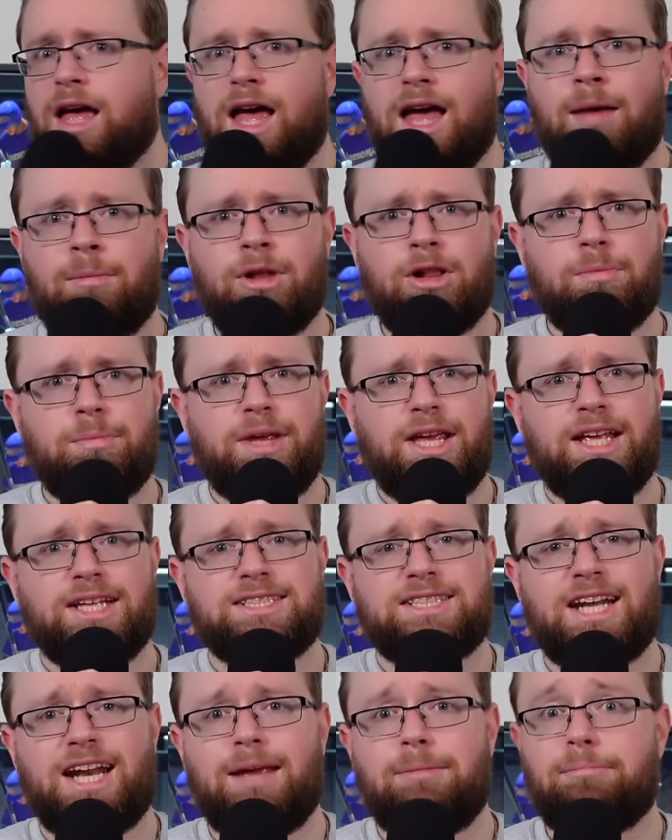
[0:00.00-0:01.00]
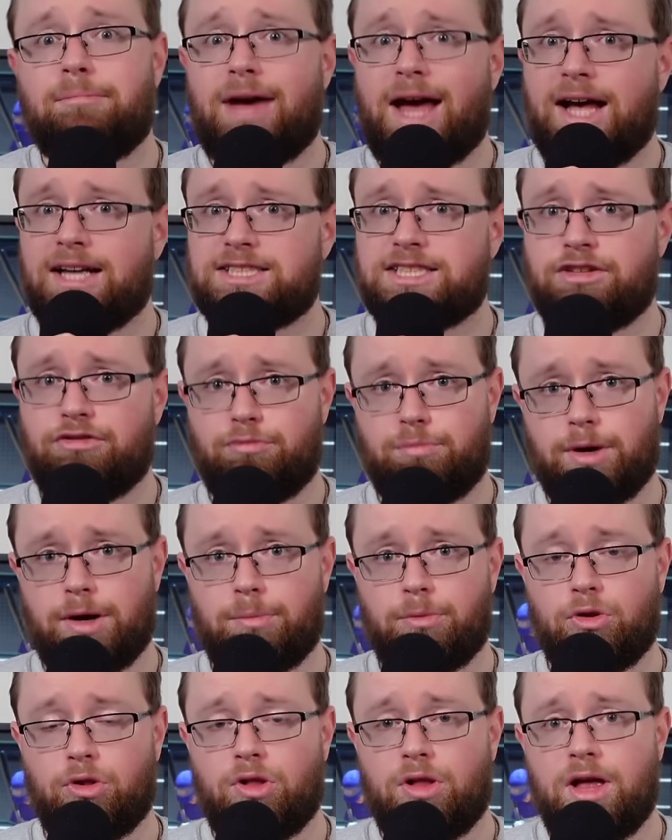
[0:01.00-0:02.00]
MLB is in a massive
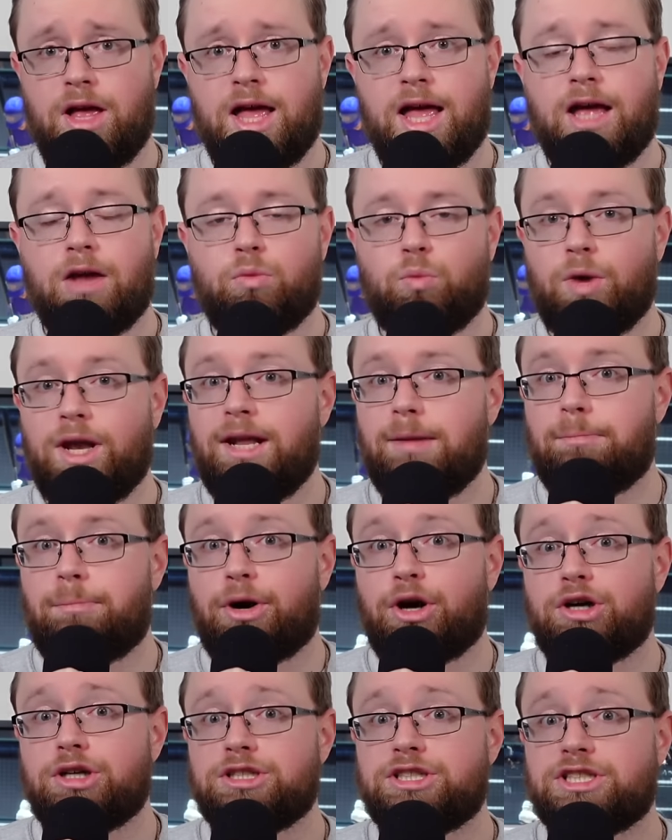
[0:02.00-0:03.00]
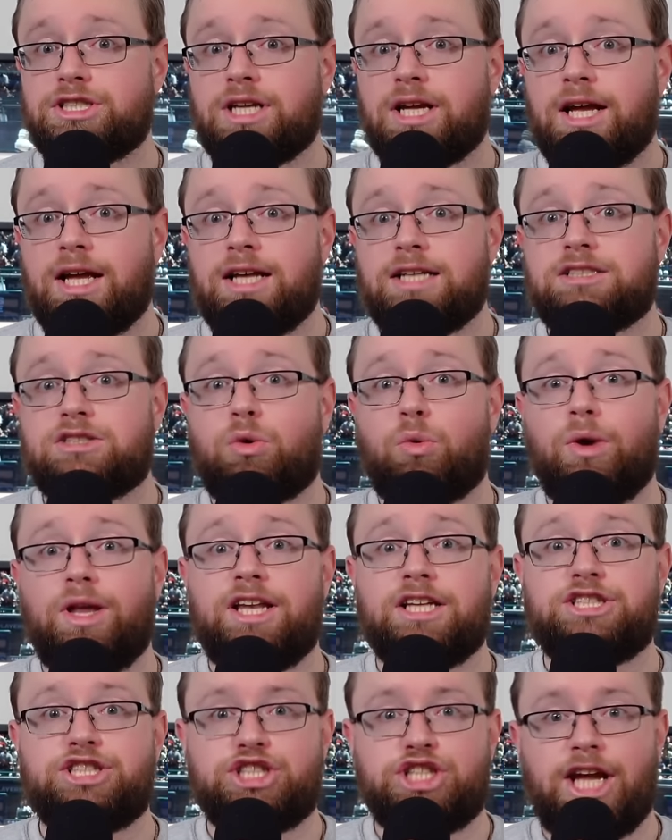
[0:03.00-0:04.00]
bubble, and when it bursts, it's
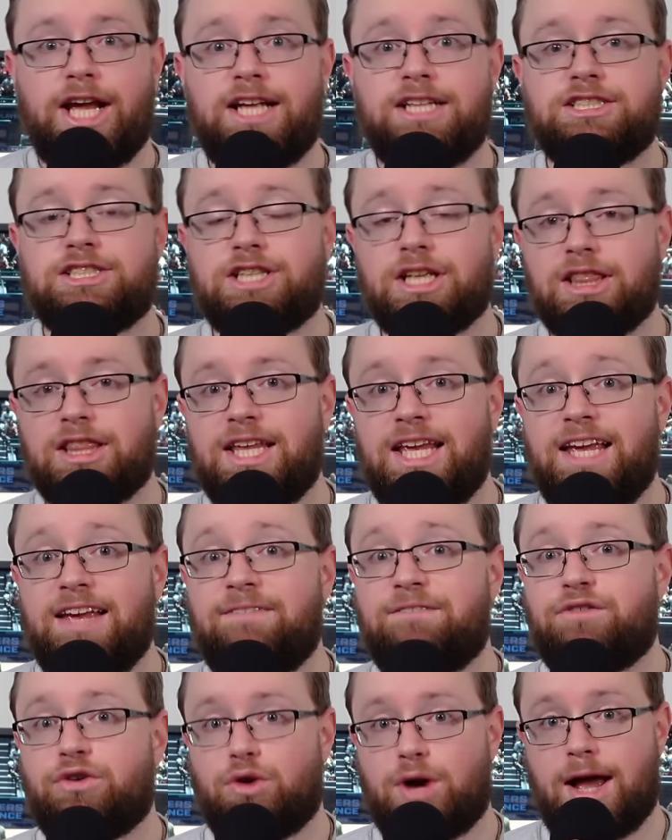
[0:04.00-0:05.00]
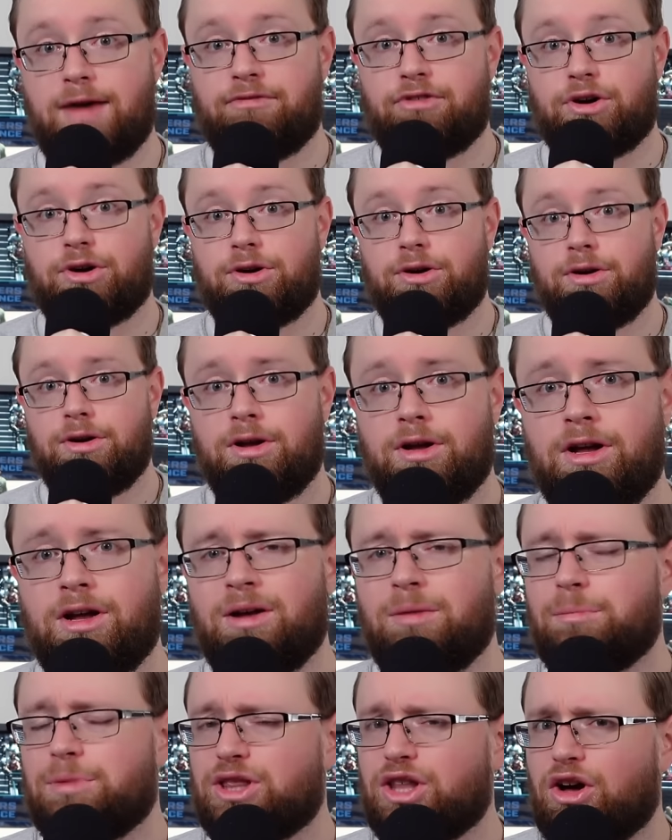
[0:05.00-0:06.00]
going to change the league forever.
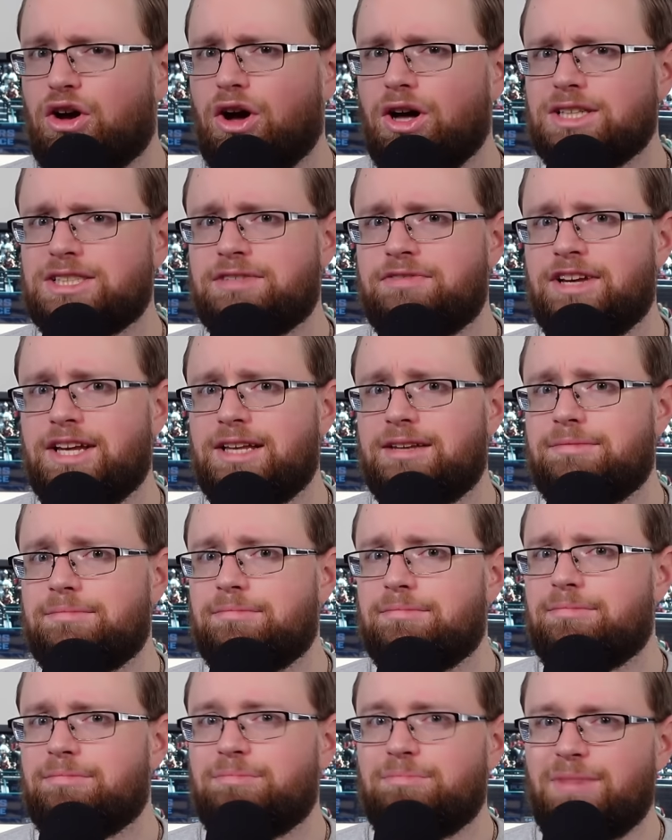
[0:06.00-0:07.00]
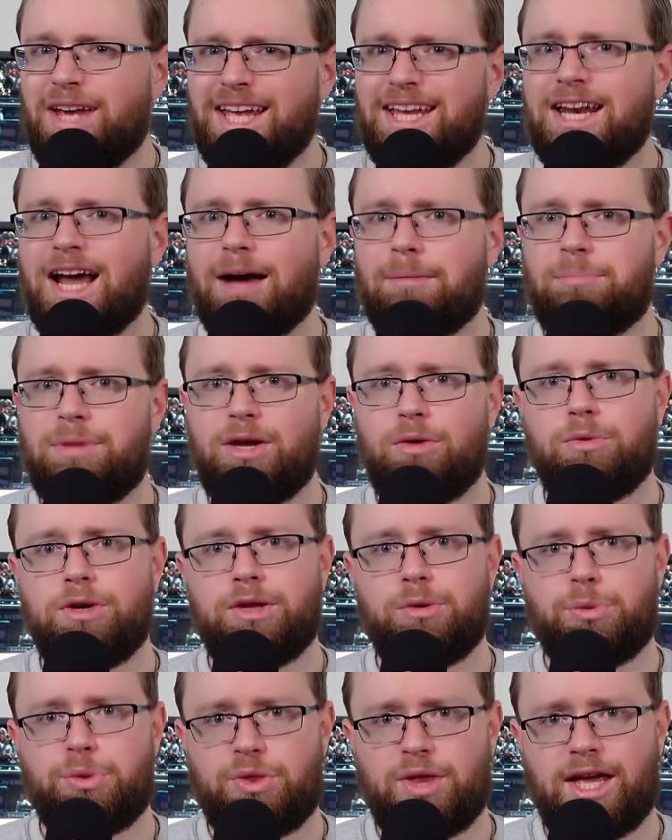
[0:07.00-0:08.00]
But the cause of it may not be
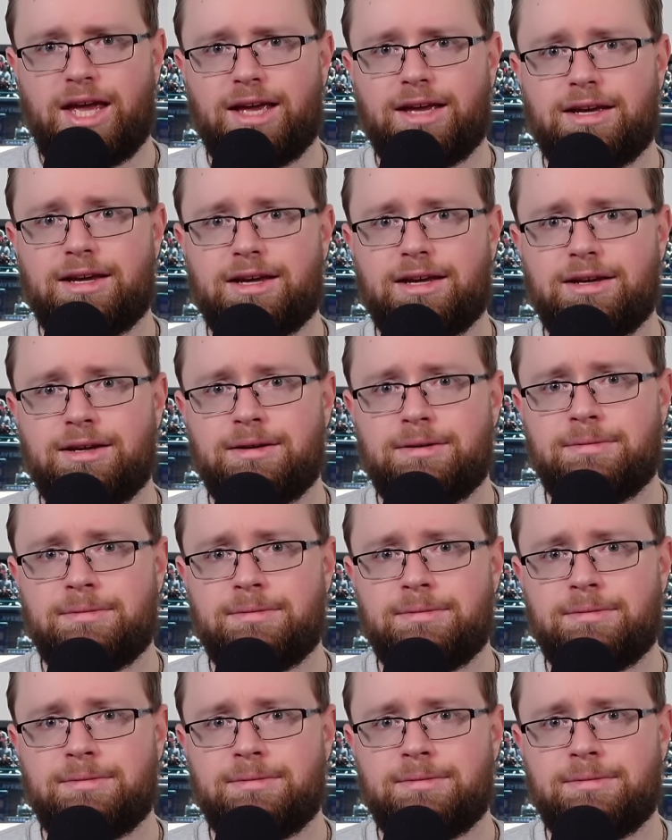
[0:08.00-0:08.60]
what you think.